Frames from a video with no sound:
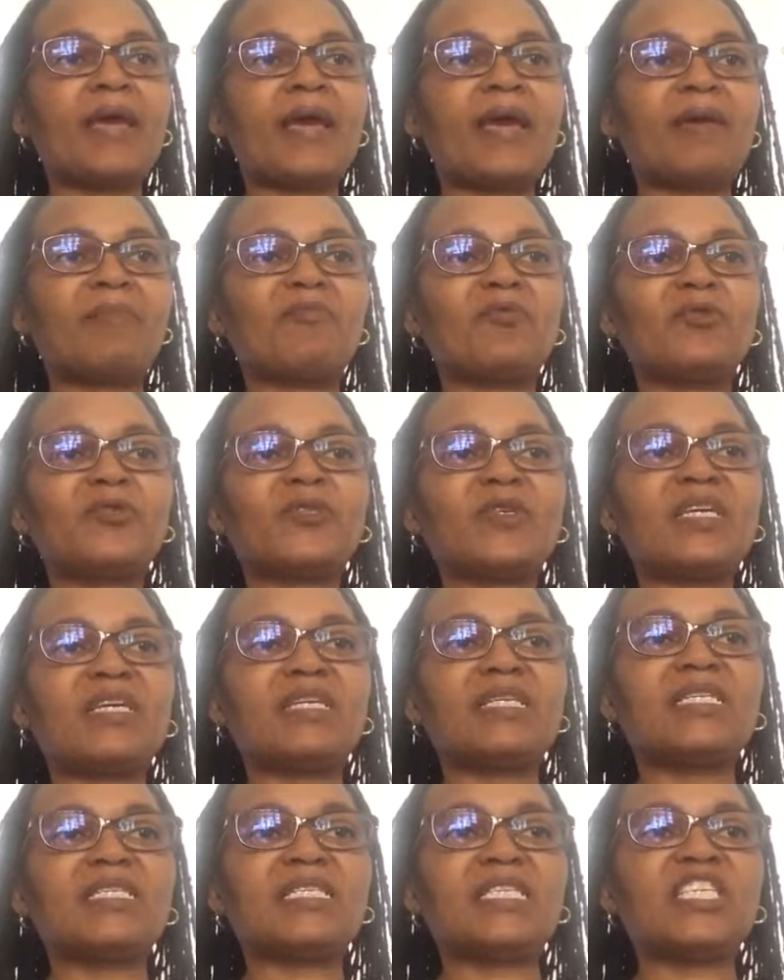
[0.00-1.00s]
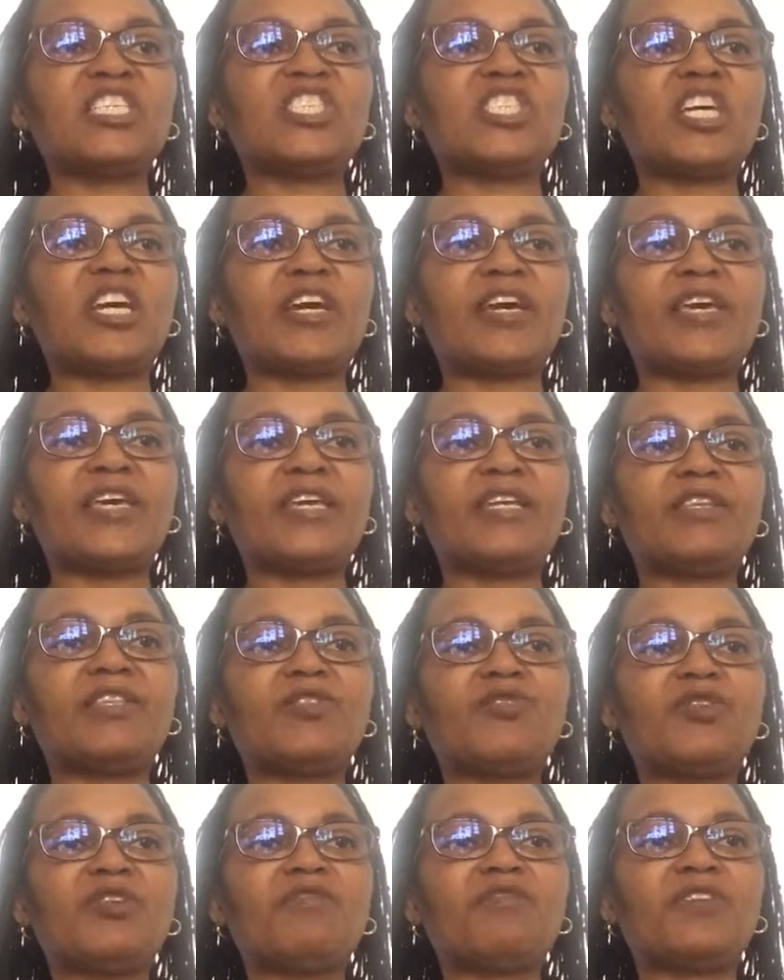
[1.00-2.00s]
I'm also a researcher at
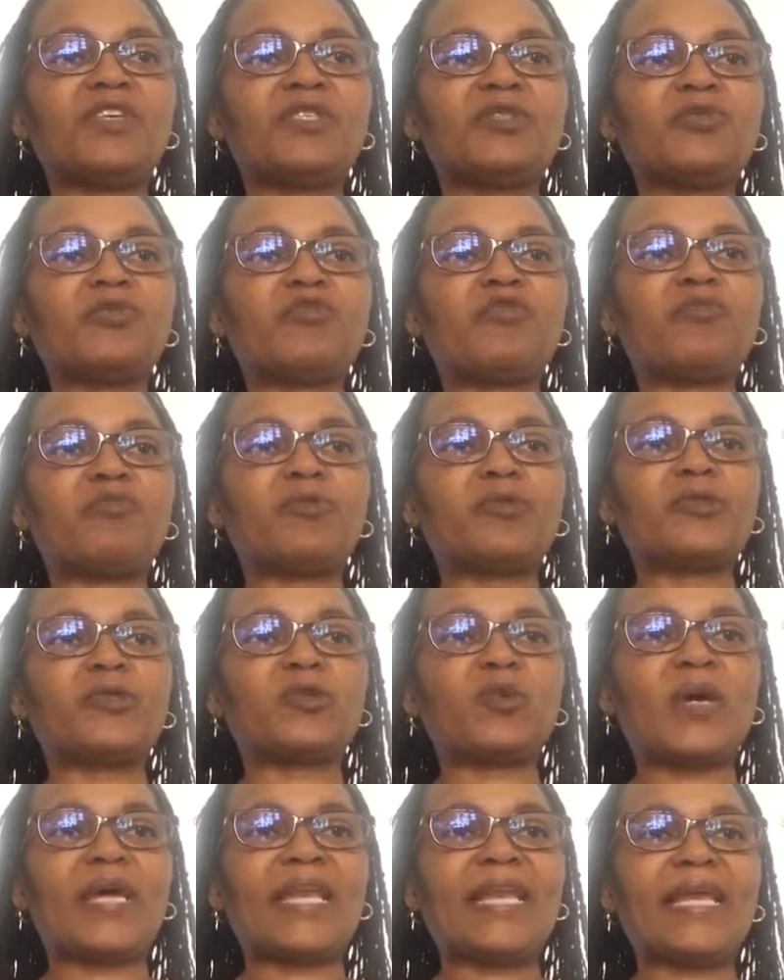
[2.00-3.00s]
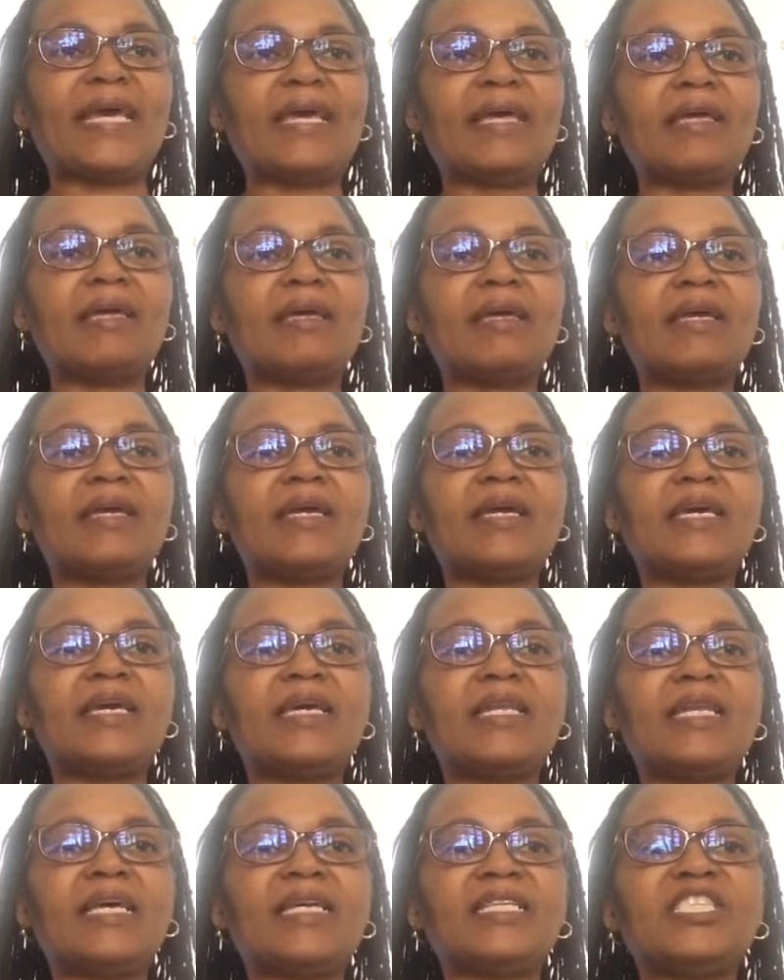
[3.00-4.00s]
the University of Botswana,
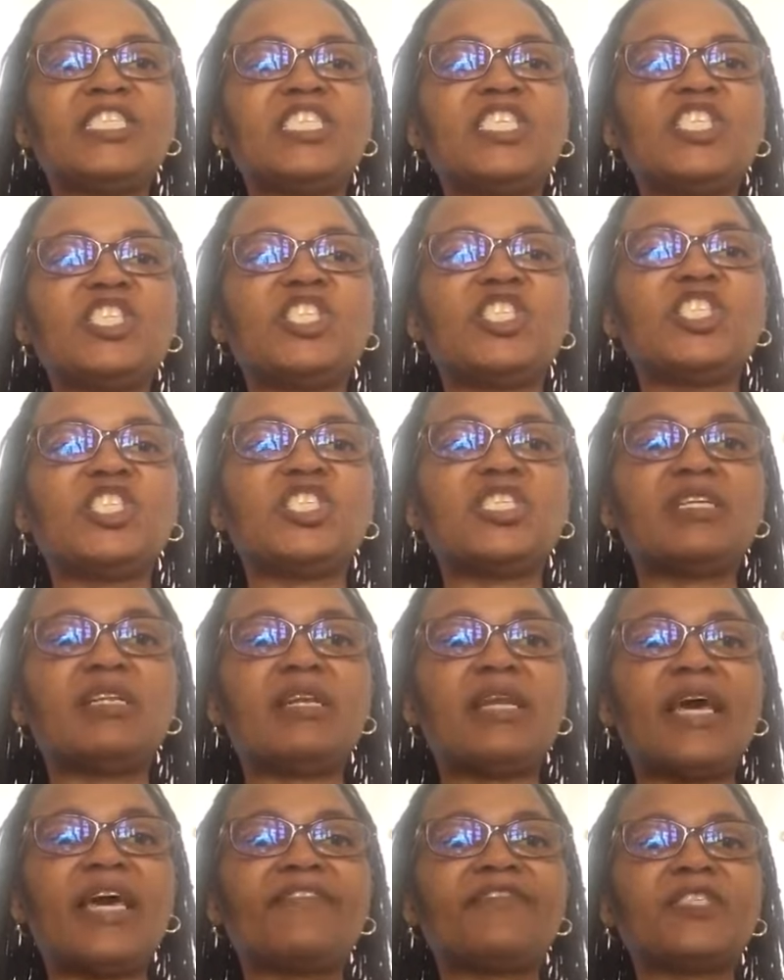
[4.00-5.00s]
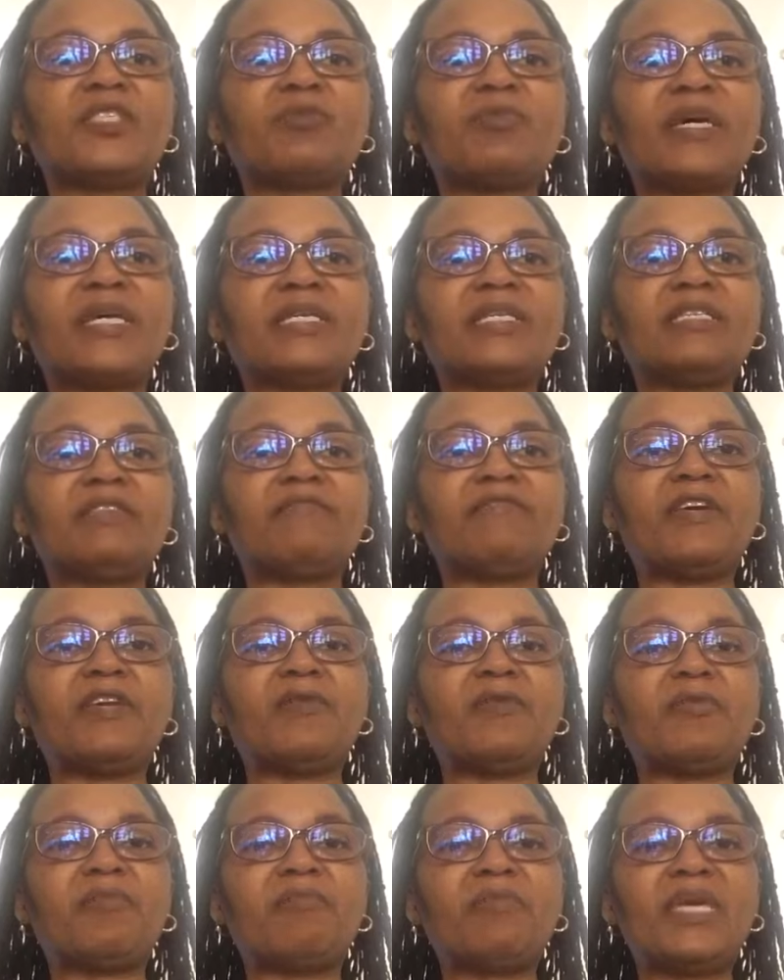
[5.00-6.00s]
and I teach lifespan
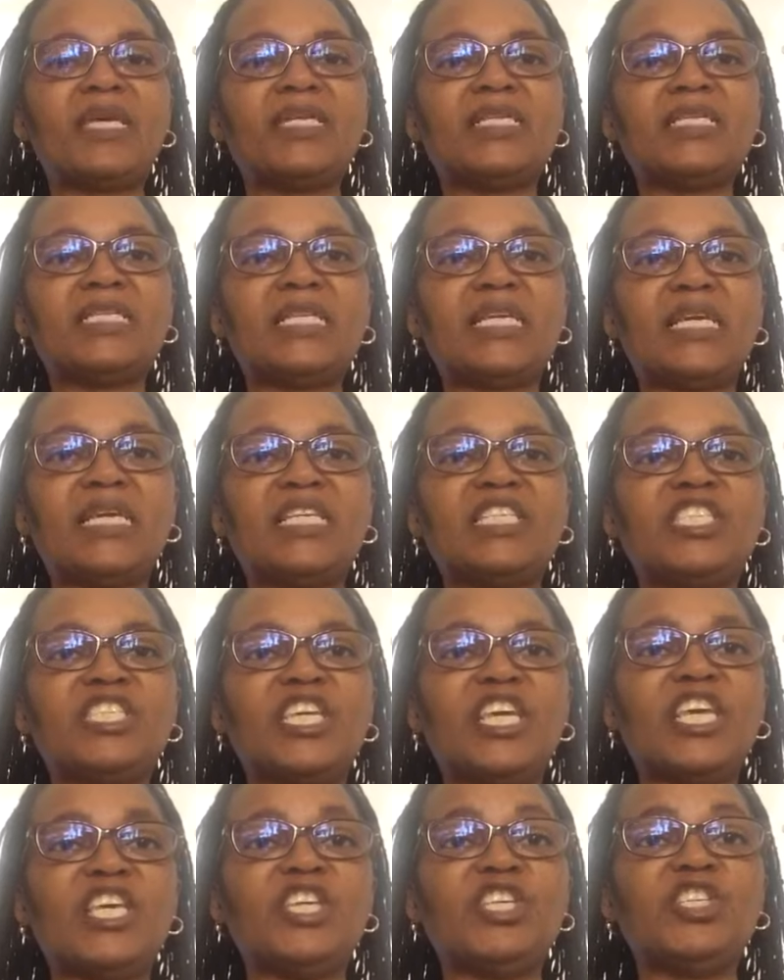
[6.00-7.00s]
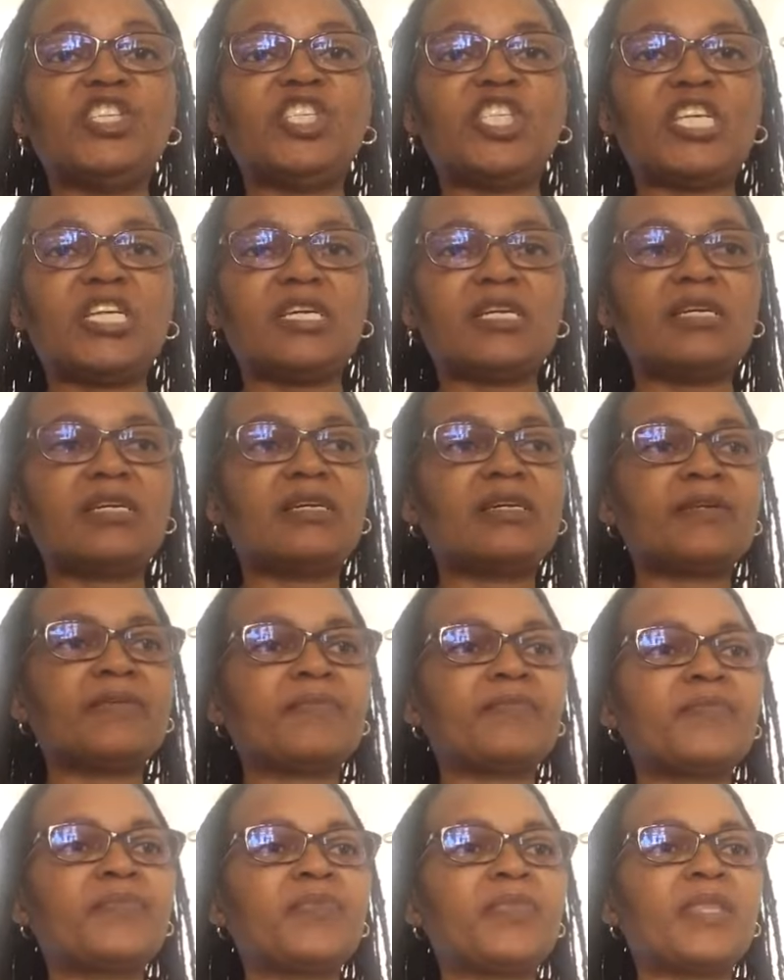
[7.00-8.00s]
development and aging.
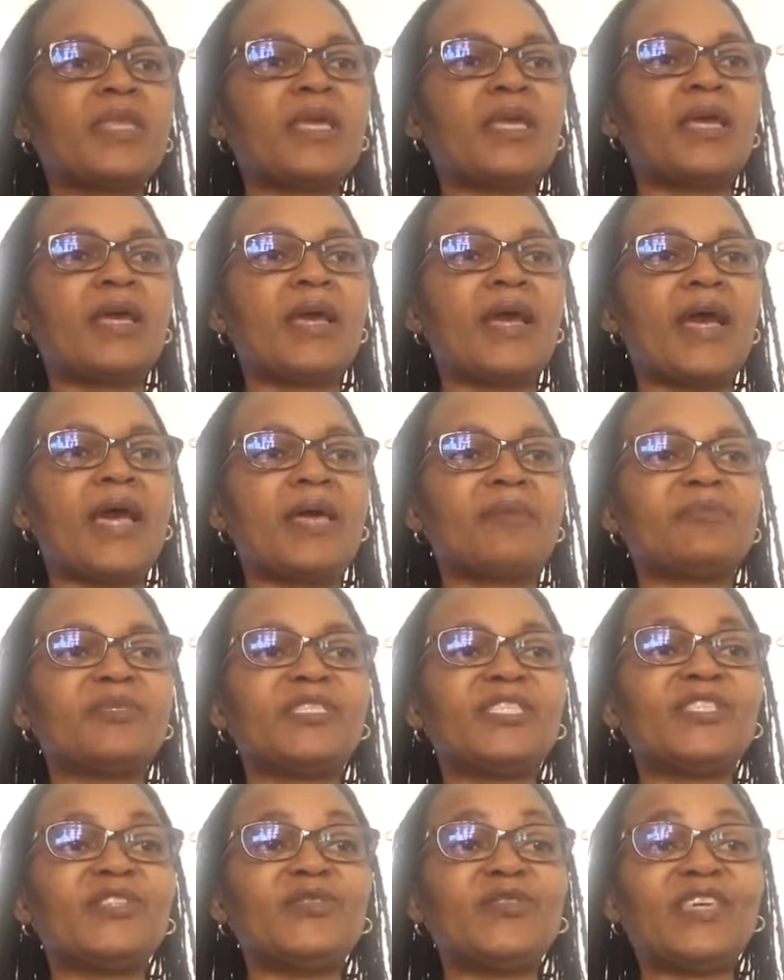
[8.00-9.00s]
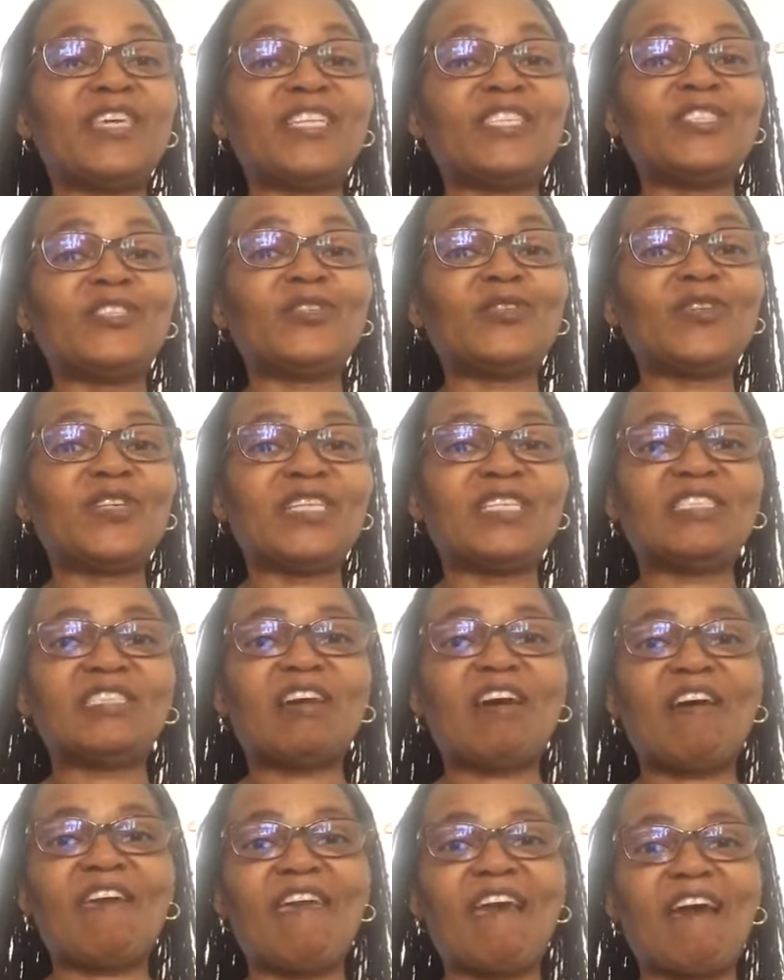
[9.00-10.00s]
I'm still yet to
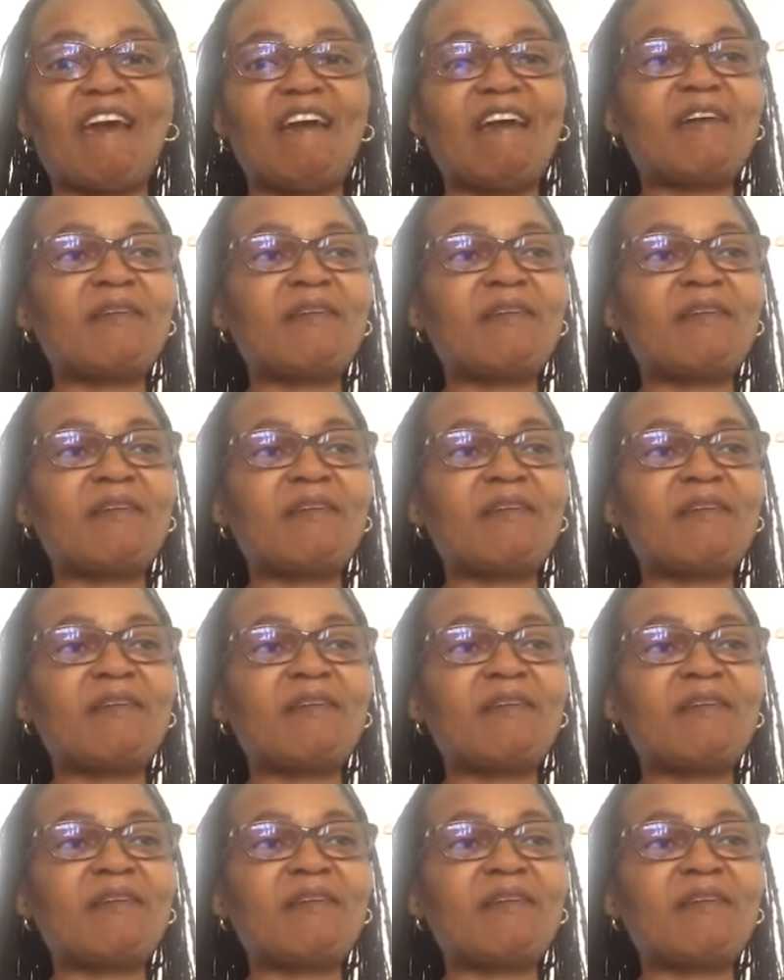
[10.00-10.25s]
retire.